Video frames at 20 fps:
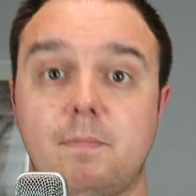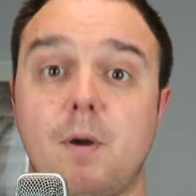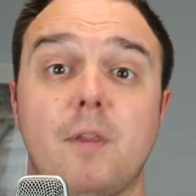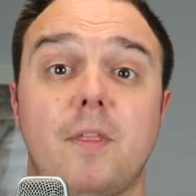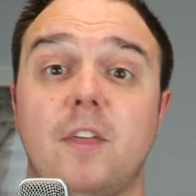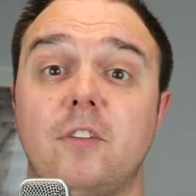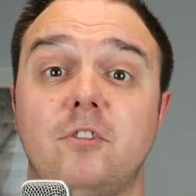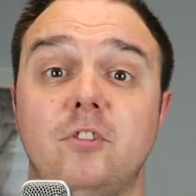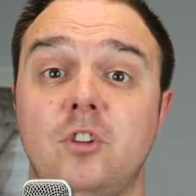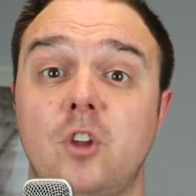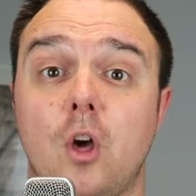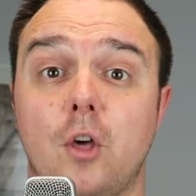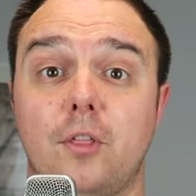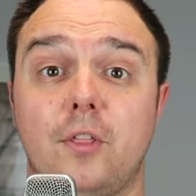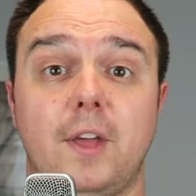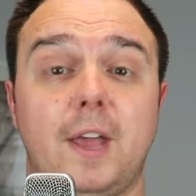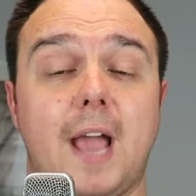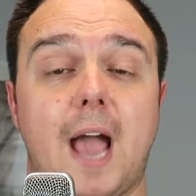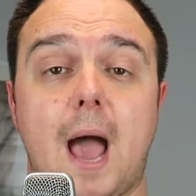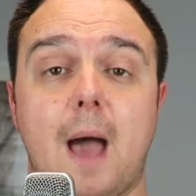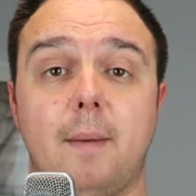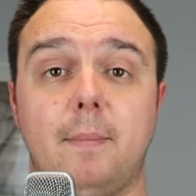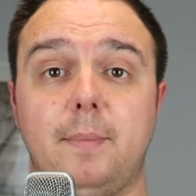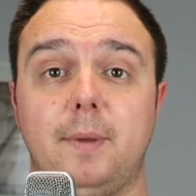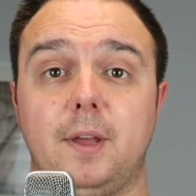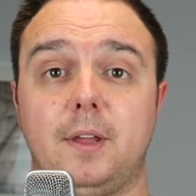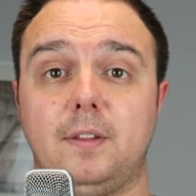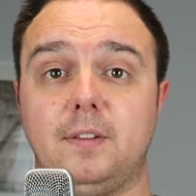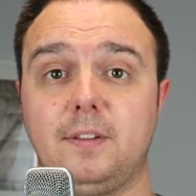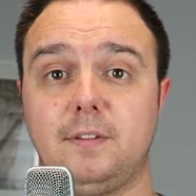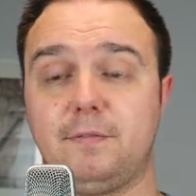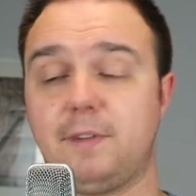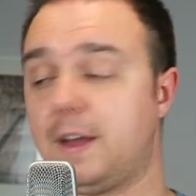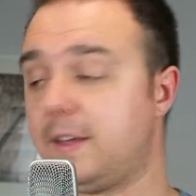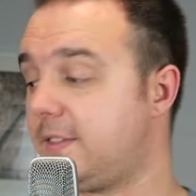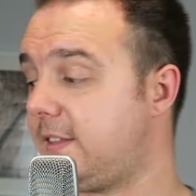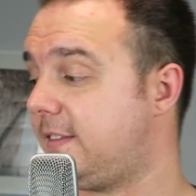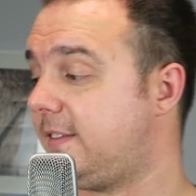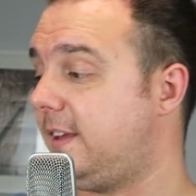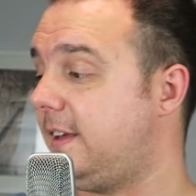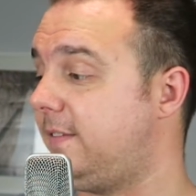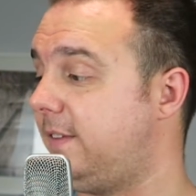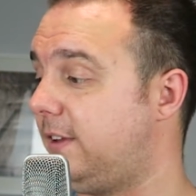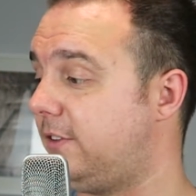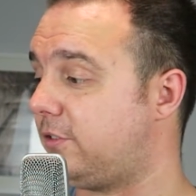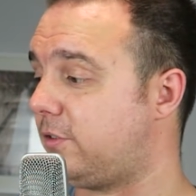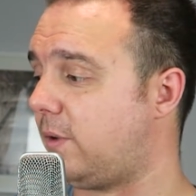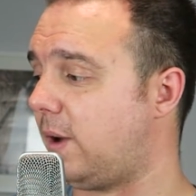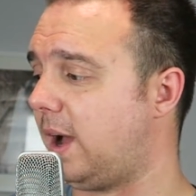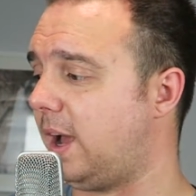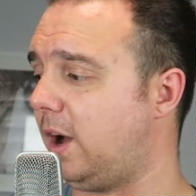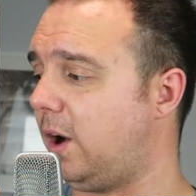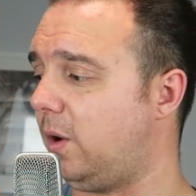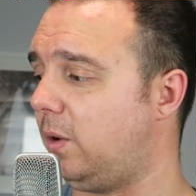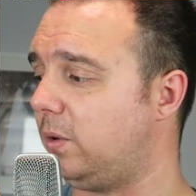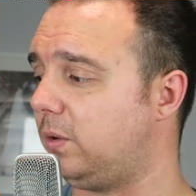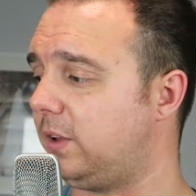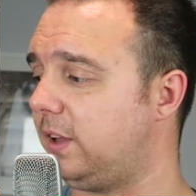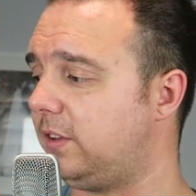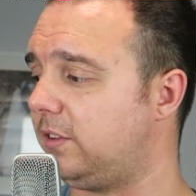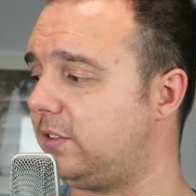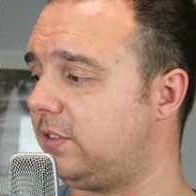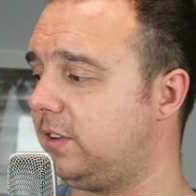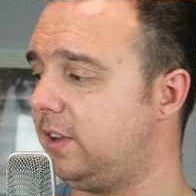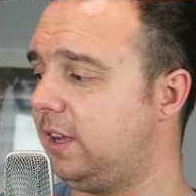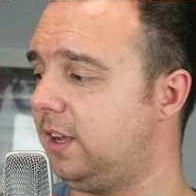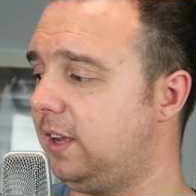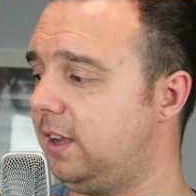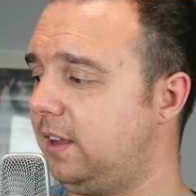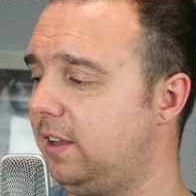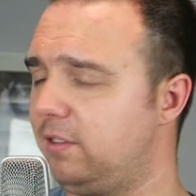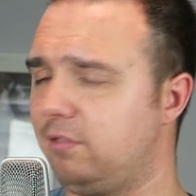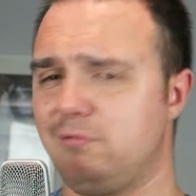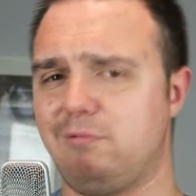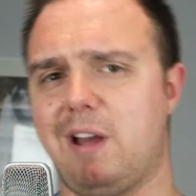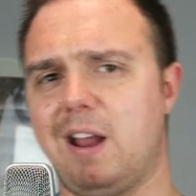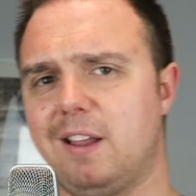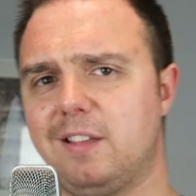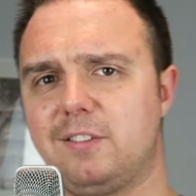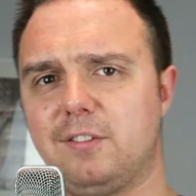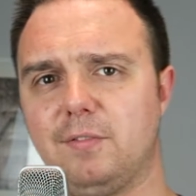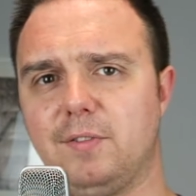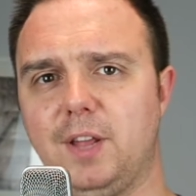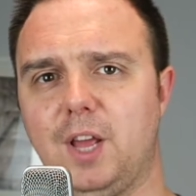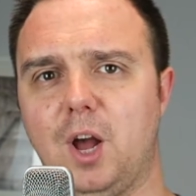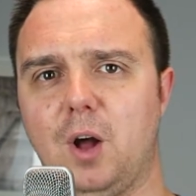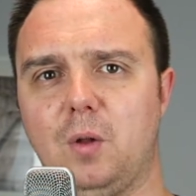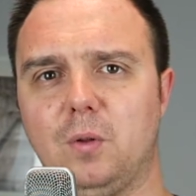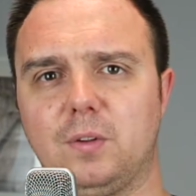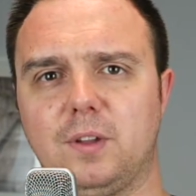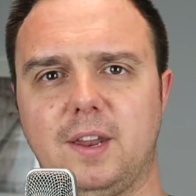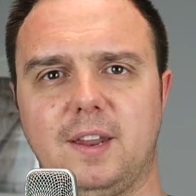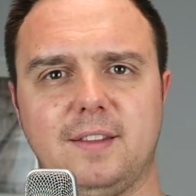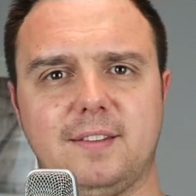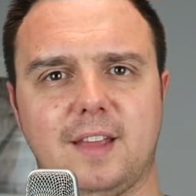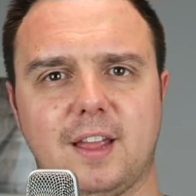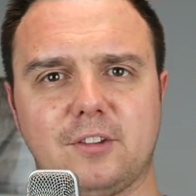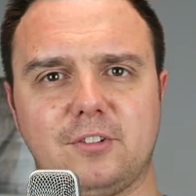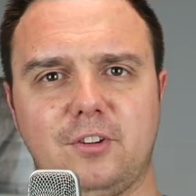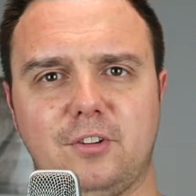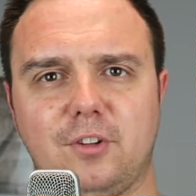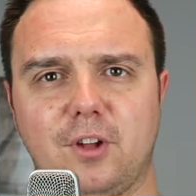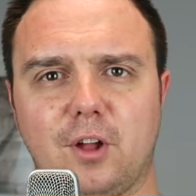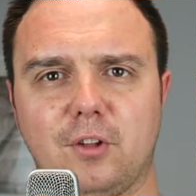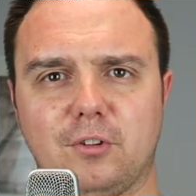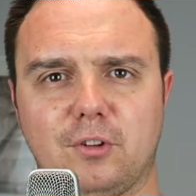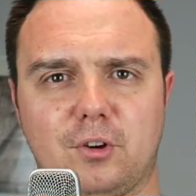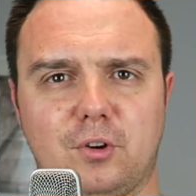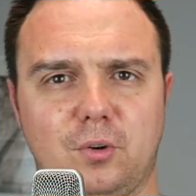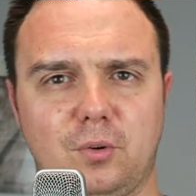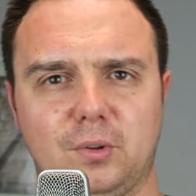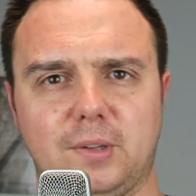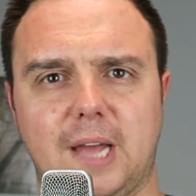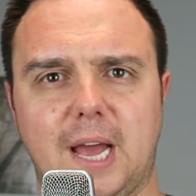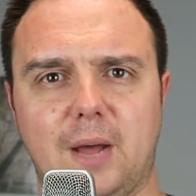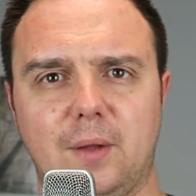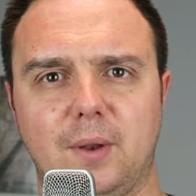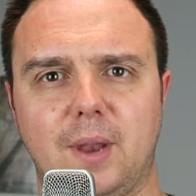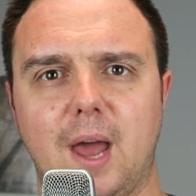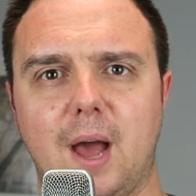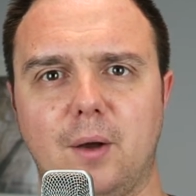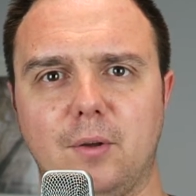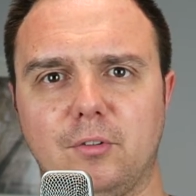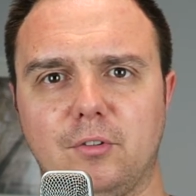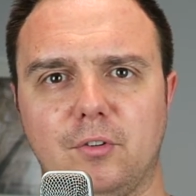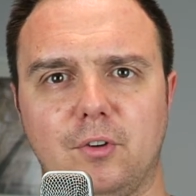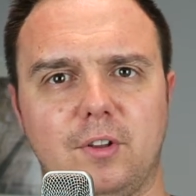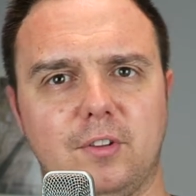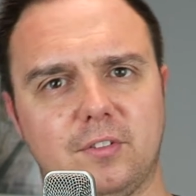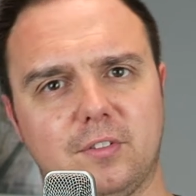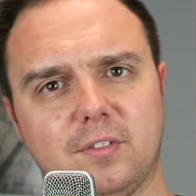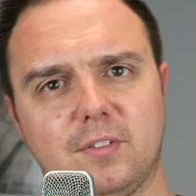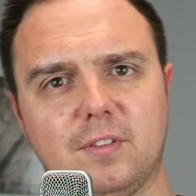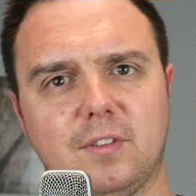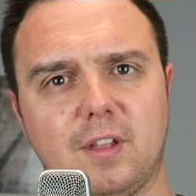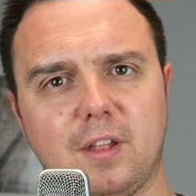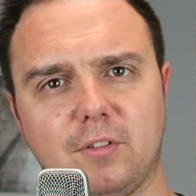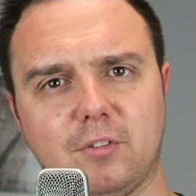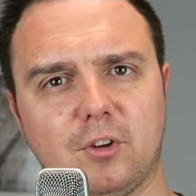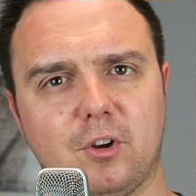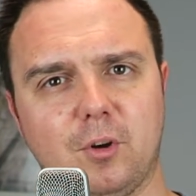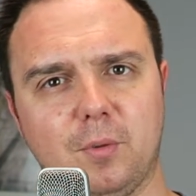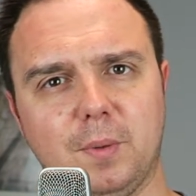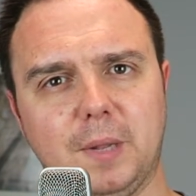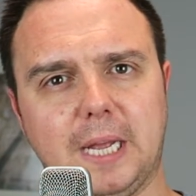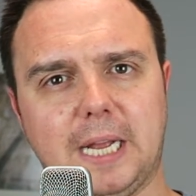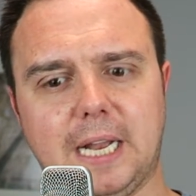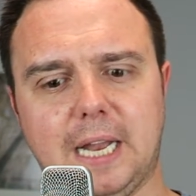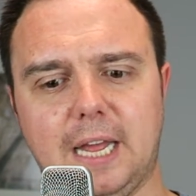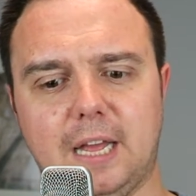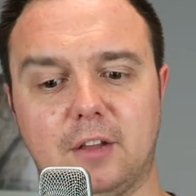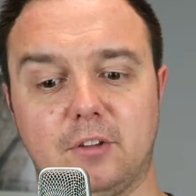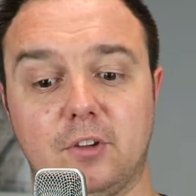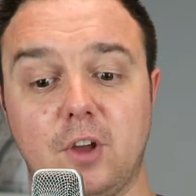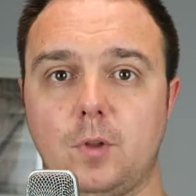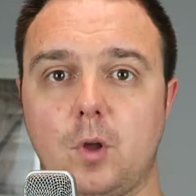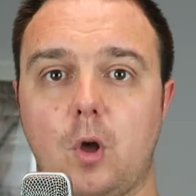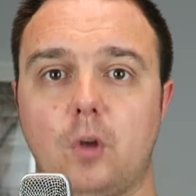But there's nothing ambient. In fact, the TV is quite old. It's relatively old and it's actually starting to cool down now. So there's a couple of clicks.